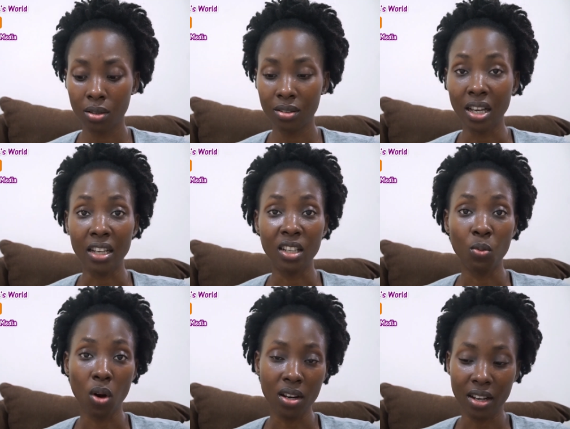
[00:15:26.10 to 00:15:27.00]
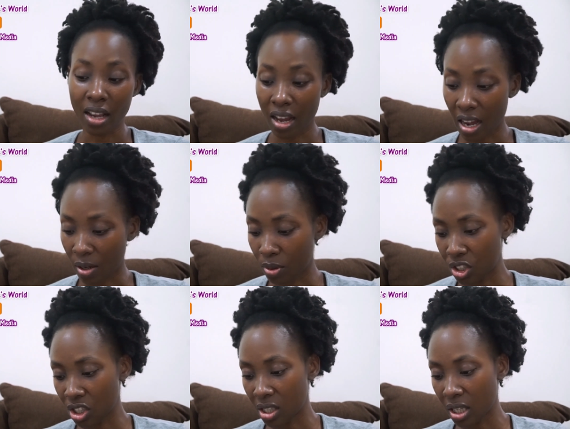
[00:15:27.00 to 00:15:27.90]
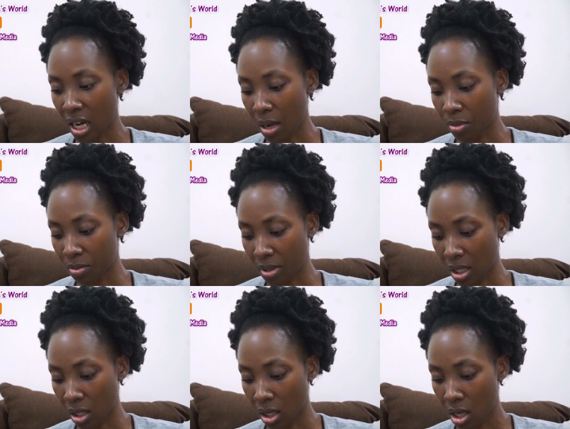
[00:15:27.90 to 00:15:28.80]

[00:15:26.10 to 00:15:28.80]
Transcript: than the one that I had, which is the chamomile.